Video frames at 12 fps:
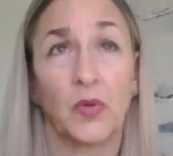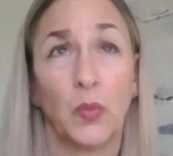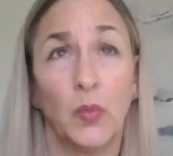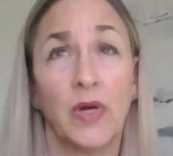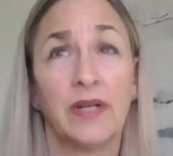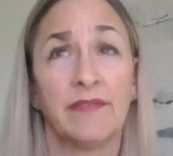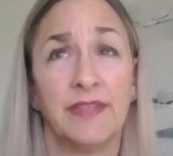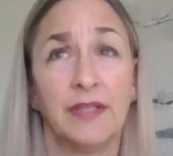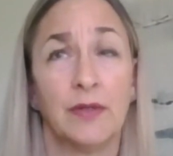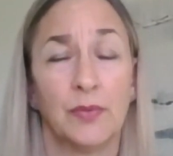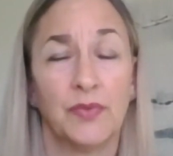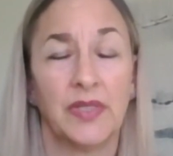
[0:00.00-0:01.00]
one of the
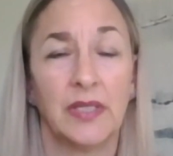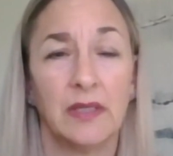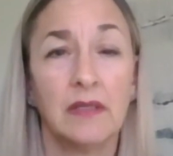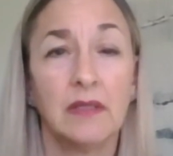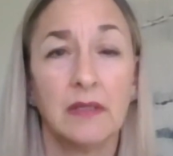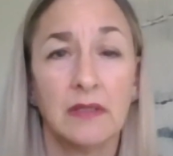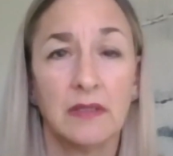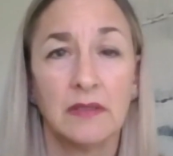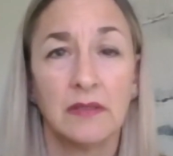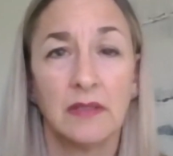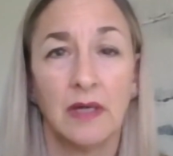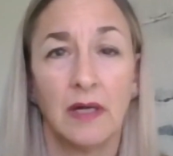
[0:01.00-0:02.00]
only
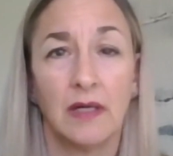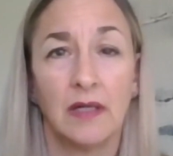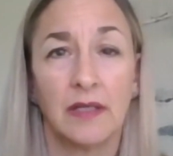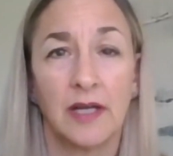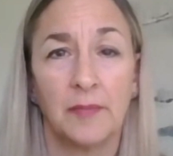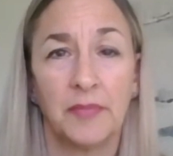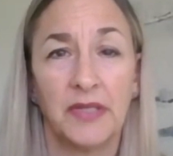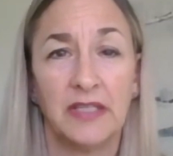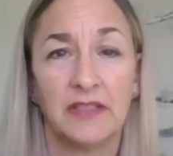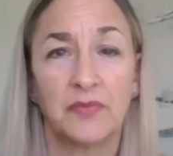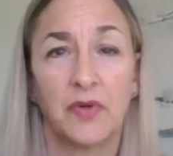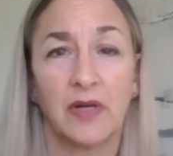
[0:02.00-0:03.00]

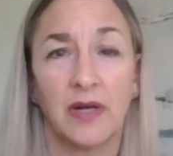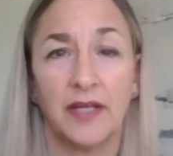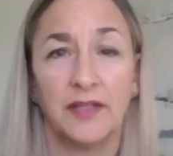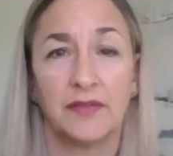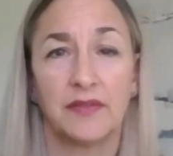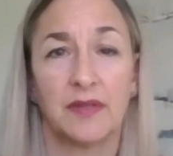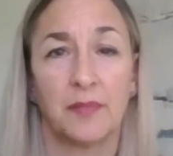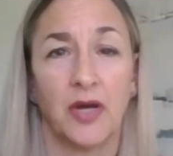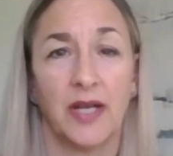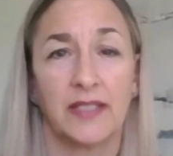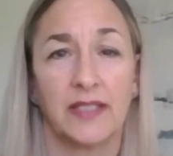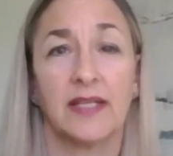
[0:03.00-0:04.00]
companies where I use their
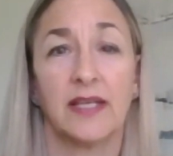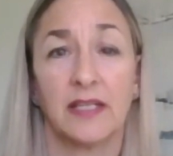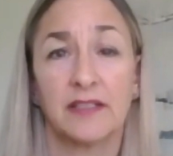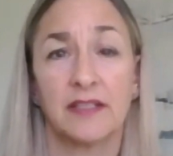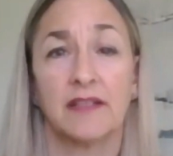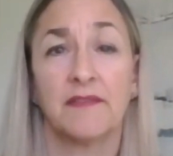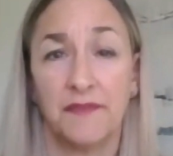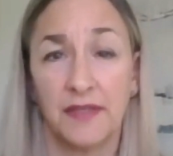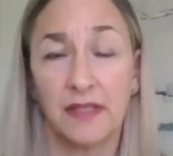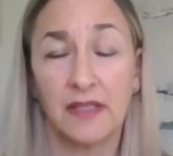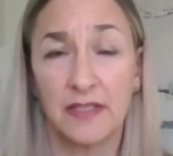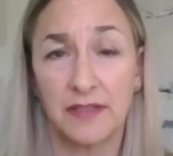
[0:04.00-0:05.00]
products and I actually
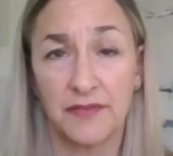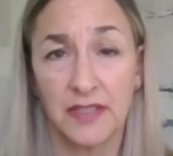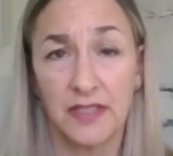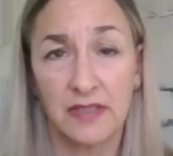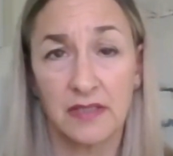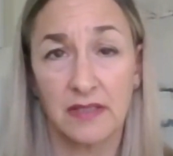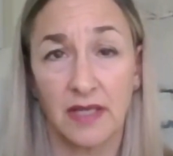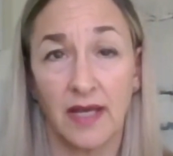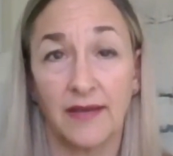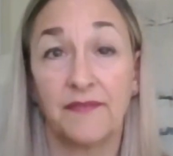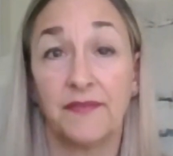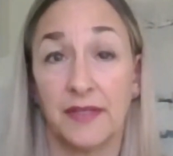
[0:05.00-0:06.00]
feel a difference.
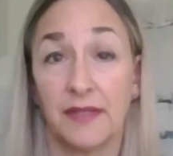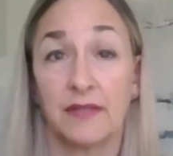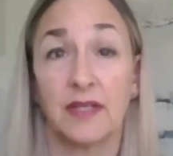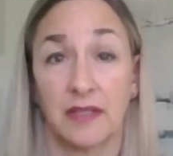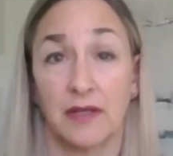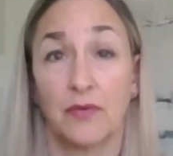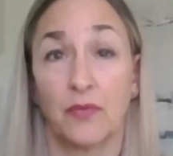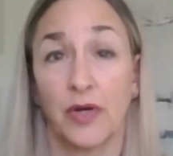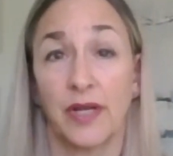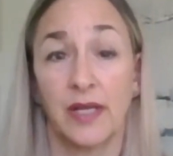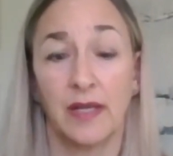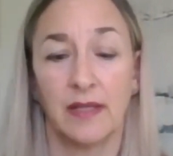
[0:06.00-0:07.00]
I feel like they're
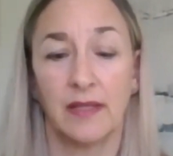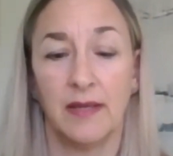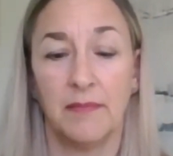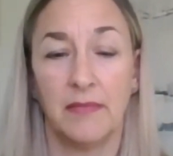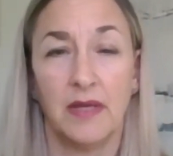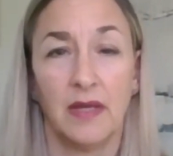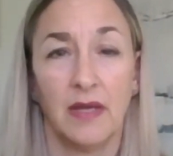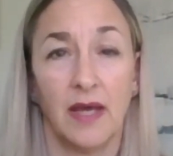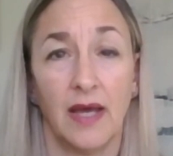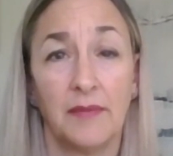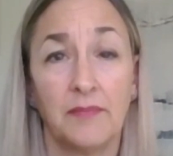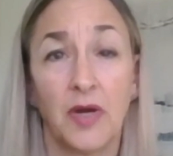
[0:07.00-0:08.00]
working, and
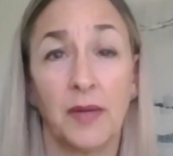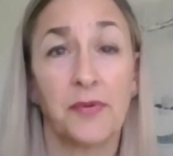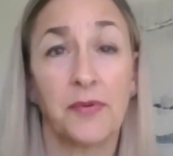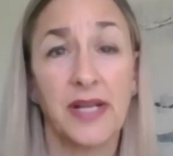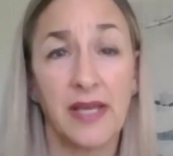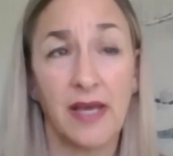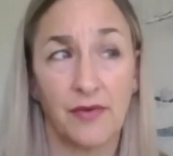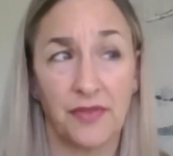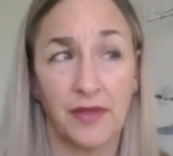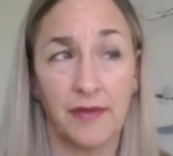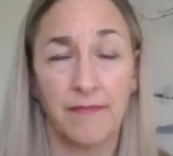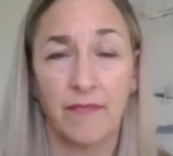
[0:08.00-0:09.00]
I'm pretty
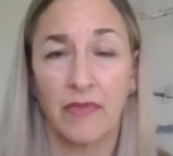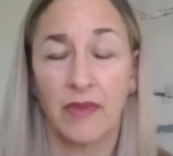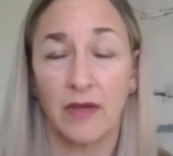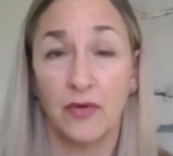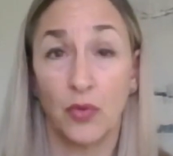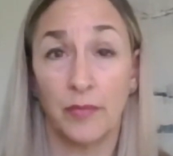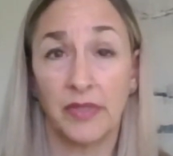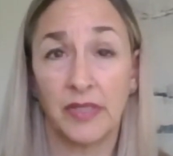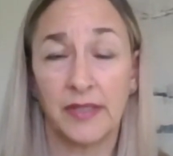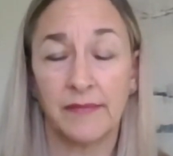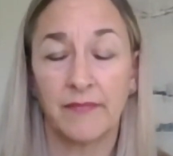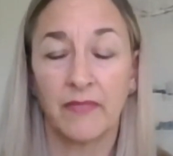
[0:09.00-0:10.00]
healthy
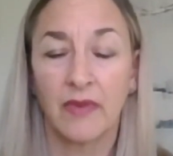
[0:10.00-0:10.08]
normally,